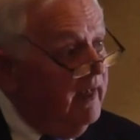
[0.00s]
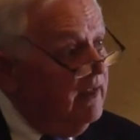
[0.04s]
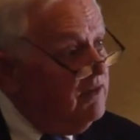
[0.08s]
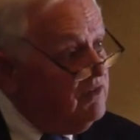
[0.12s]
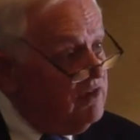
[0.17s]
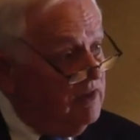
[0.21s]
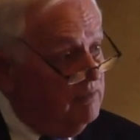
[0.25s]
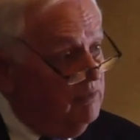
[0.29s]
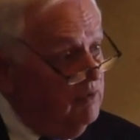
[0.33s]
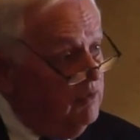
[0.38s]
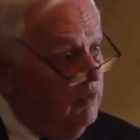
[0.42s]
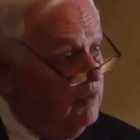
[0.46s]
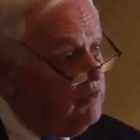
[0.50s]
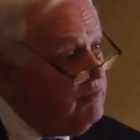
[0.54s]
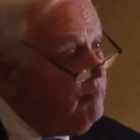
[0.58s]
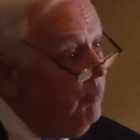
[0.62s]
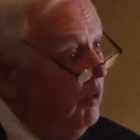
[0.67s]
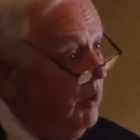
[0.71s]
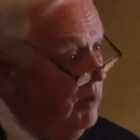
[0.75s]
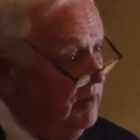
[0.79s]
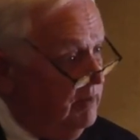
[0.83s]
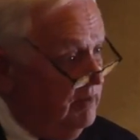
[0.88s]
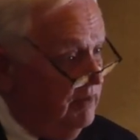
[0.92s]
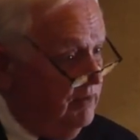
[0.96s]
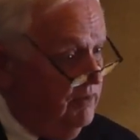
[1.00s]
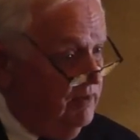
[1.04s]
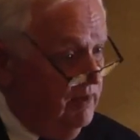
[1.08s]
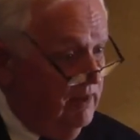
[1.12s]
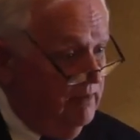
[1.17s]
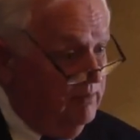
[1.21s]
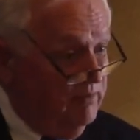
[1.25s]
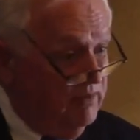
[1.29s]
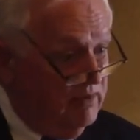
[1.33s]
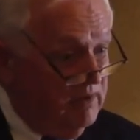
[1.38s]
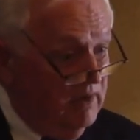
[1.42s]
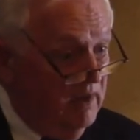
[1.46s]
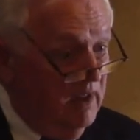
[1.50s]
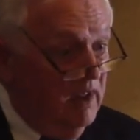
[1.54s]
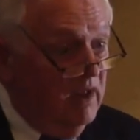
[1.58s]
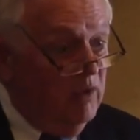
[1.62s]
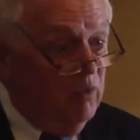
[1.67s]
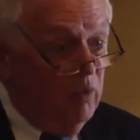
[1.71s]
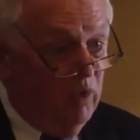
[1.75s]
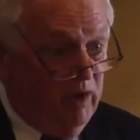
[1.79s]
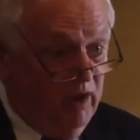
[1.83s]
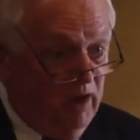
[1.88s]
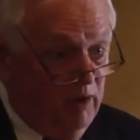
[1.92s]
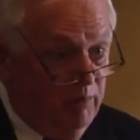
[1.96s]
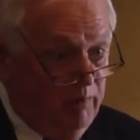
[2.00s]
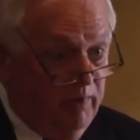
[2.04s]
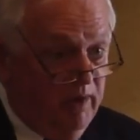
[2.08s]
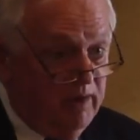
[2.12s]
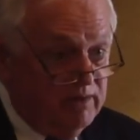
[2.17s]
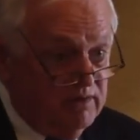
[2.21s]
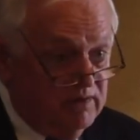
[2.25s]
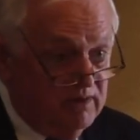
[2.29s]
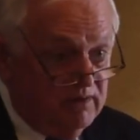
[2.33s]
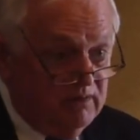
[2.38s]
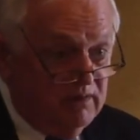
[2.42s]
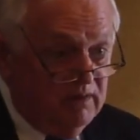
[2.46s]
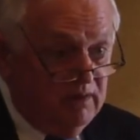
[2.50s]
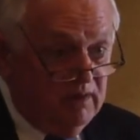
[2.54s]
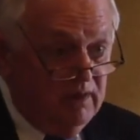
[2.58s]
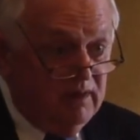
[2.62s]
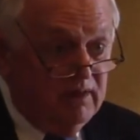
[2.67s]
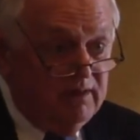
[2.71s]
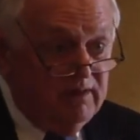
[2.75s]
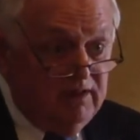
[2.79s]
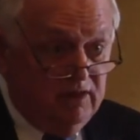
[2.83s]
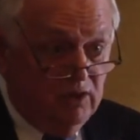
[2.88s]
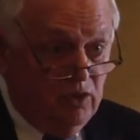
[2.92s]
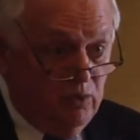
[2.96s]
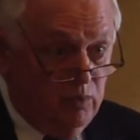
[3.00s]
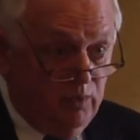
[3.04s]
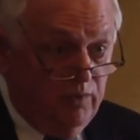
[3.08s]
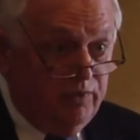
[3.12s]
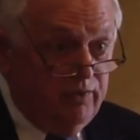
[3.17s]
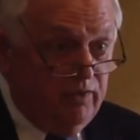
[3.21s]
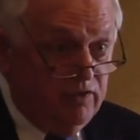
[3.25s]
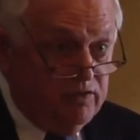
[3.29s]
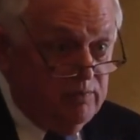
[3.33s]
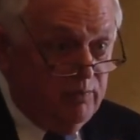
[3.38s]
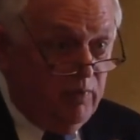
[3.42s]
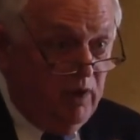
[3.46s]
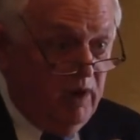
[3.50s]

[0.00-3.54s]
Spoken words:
and some of those partnerships will help us deal with those